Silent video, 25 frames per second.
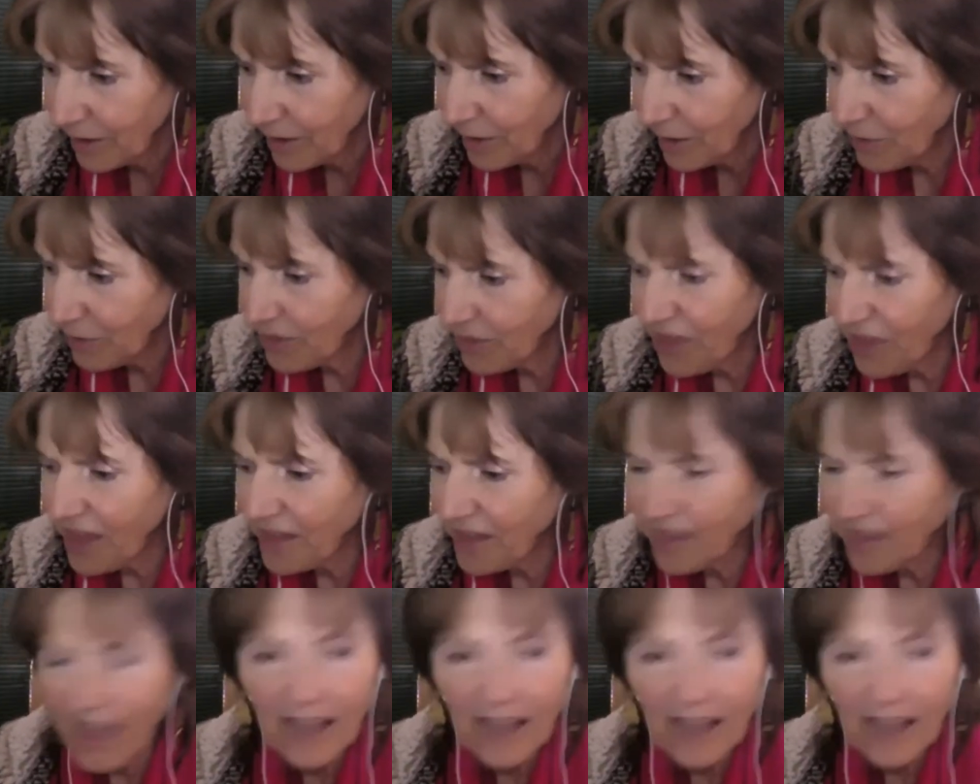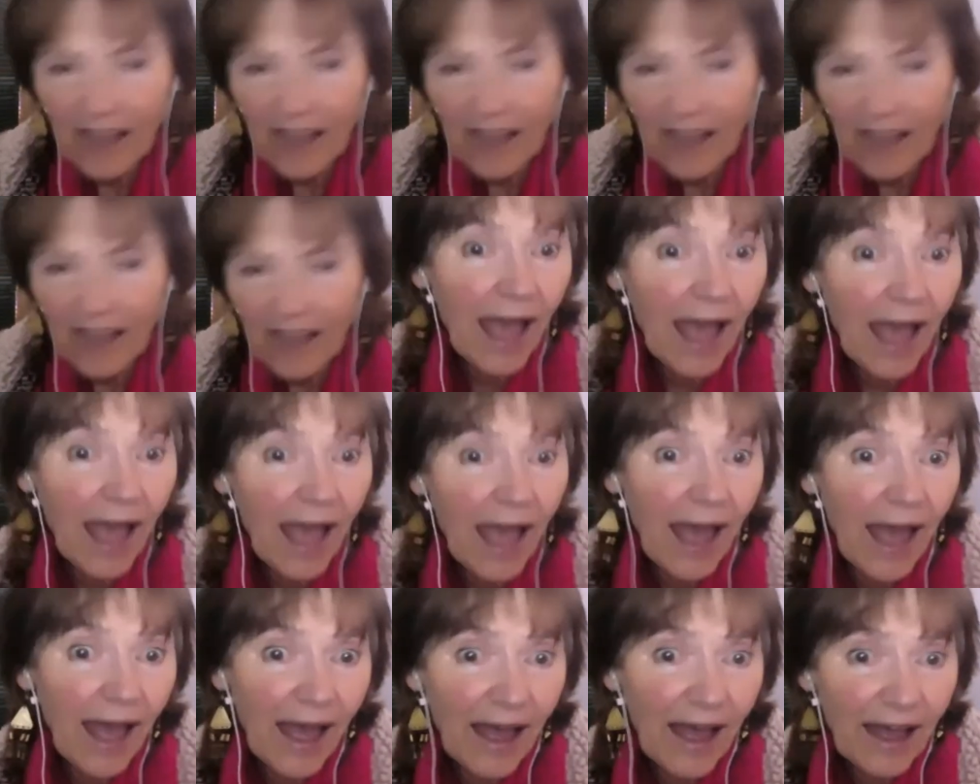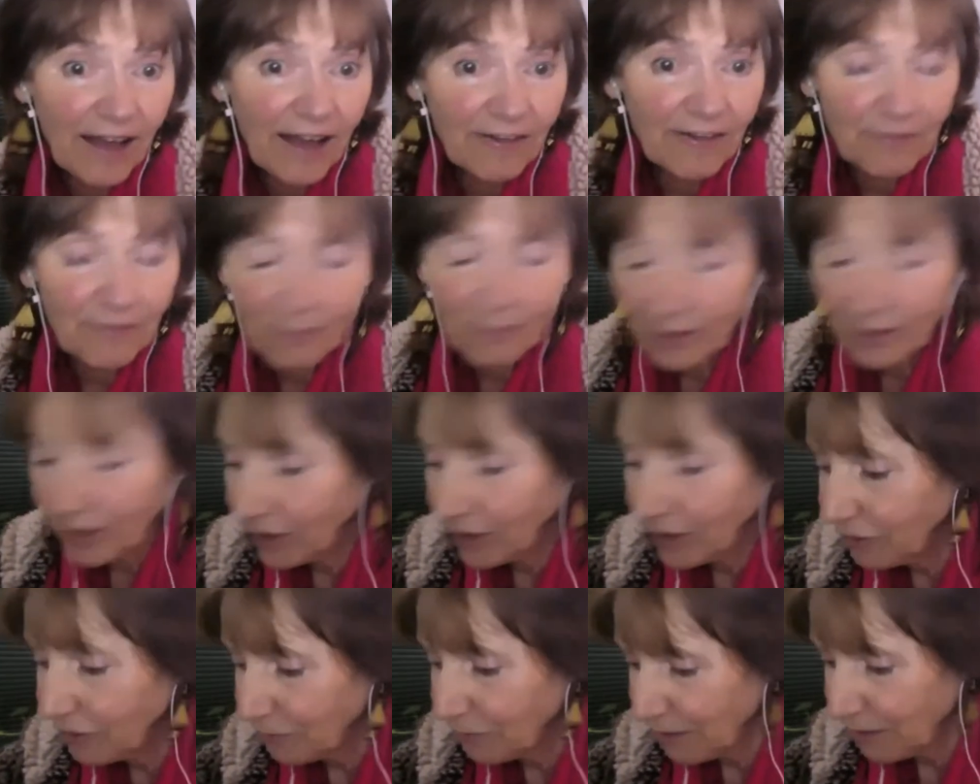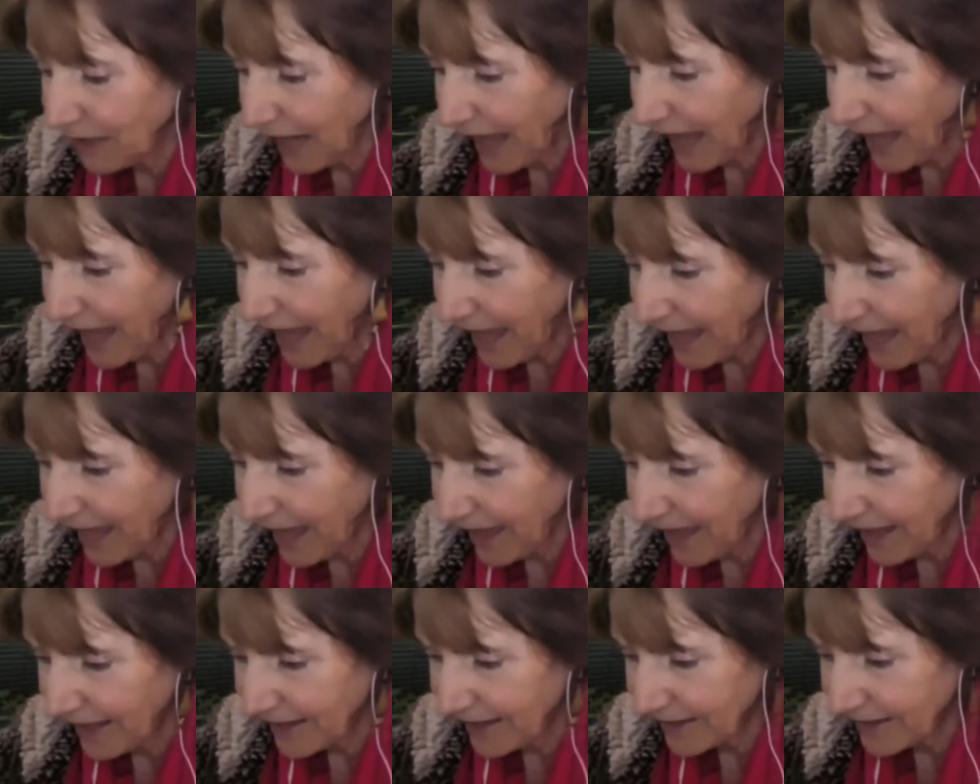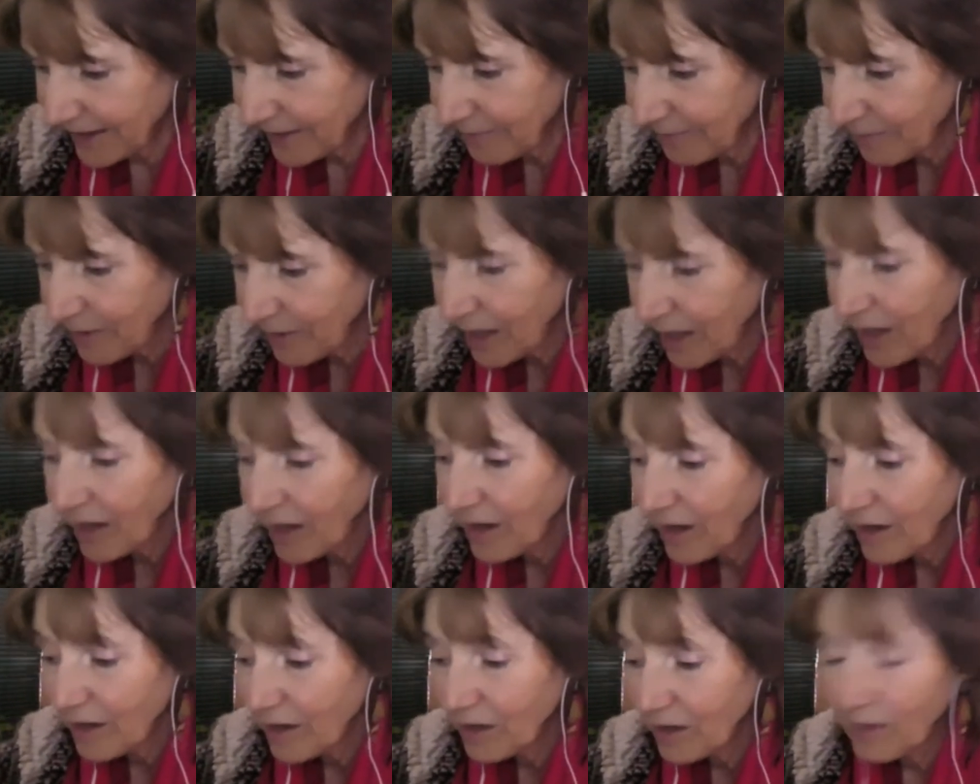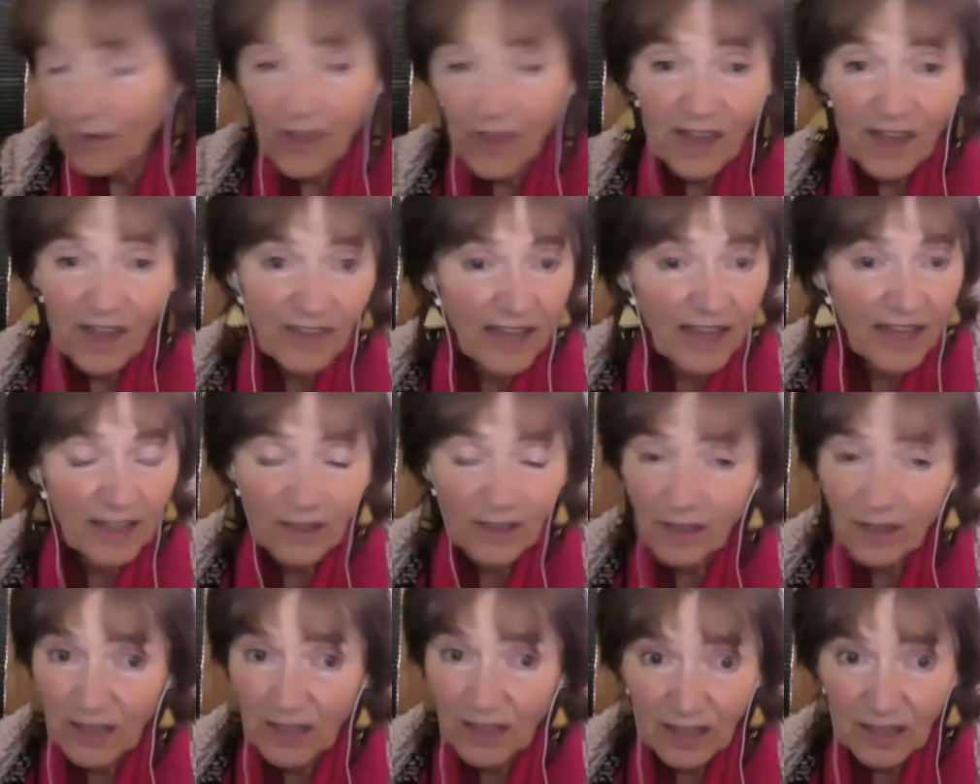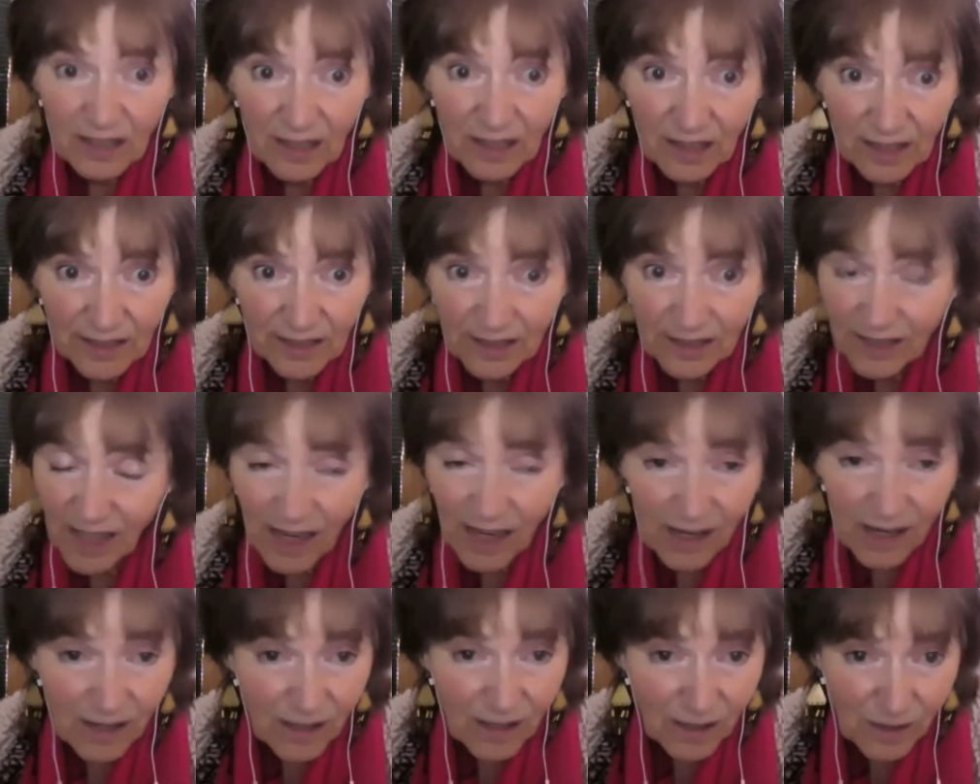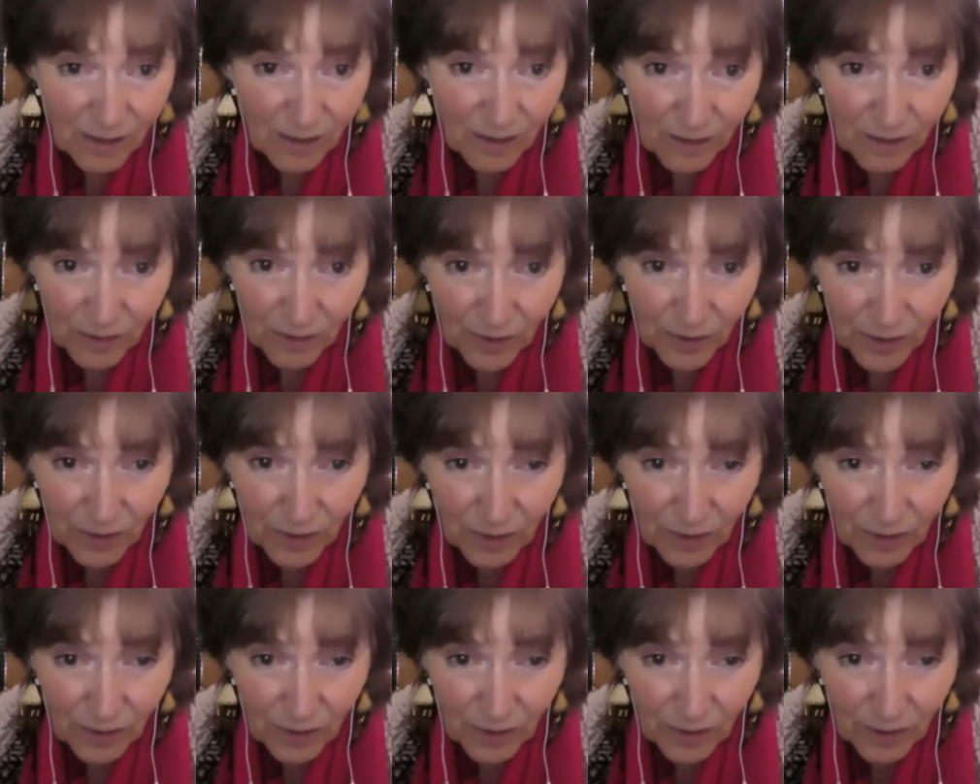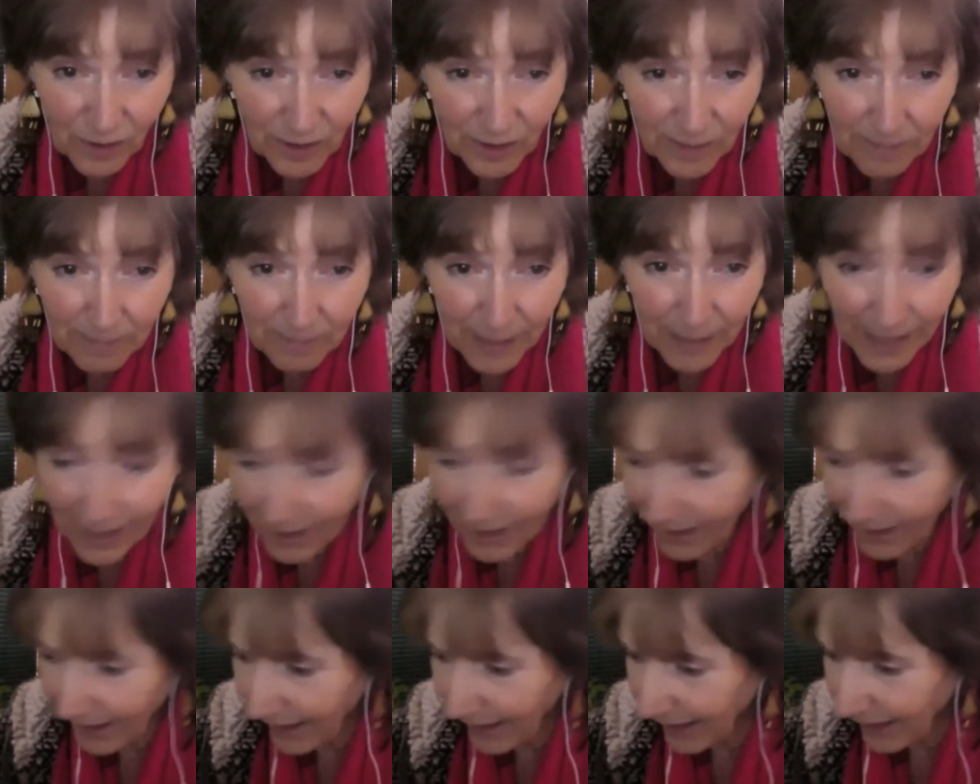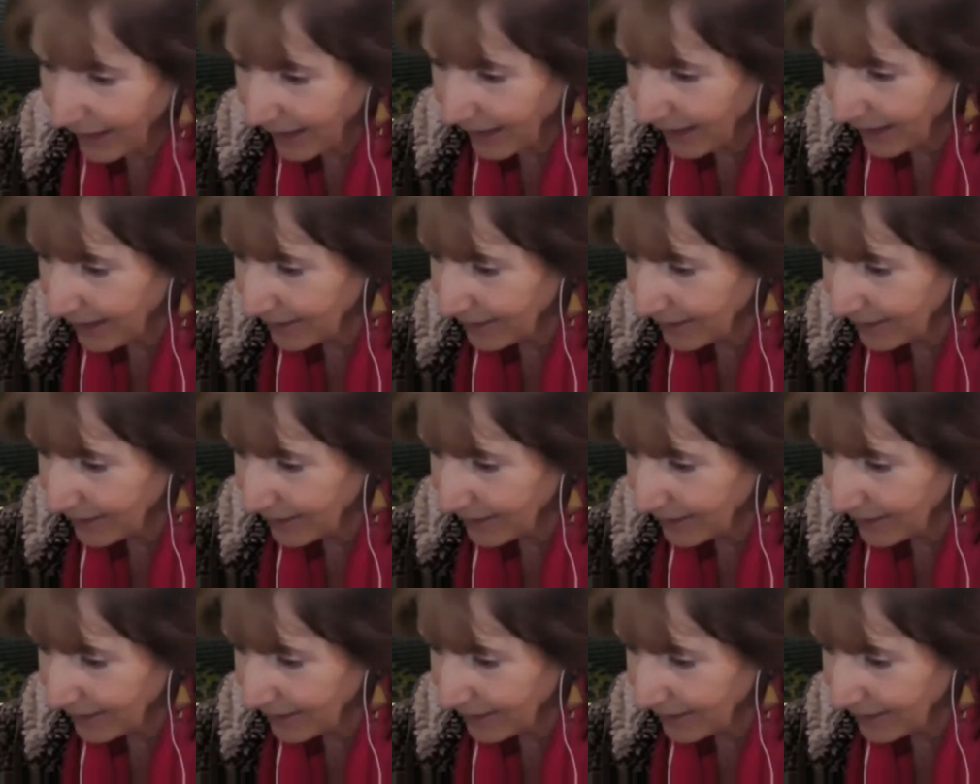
You think that you have, but you've been had. You think that you're good. No, you are bad.